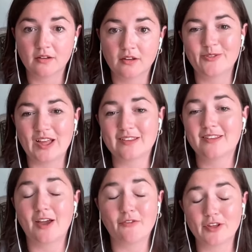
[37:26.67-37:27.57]
That's
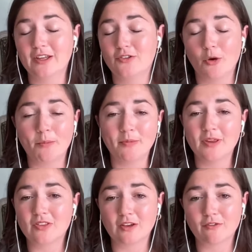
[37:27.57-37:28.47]
definitely a dopamine
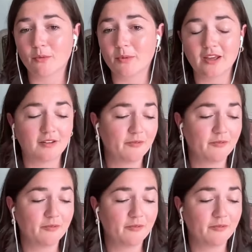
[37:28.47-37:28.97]
thing for me.